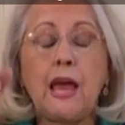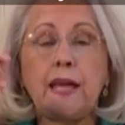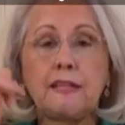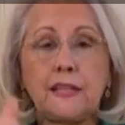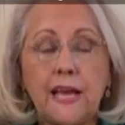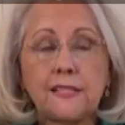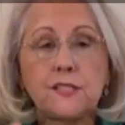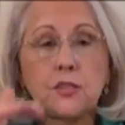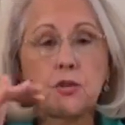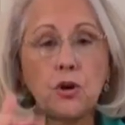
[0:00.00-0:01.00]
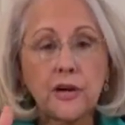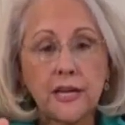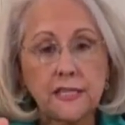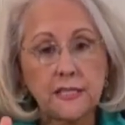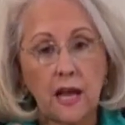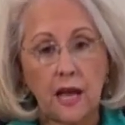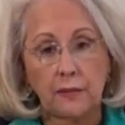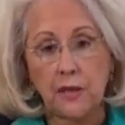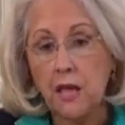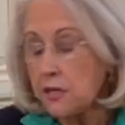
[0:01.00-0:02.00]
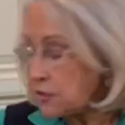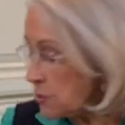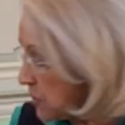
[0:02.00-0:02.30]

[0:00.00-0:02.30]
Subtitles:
and less cooking time. So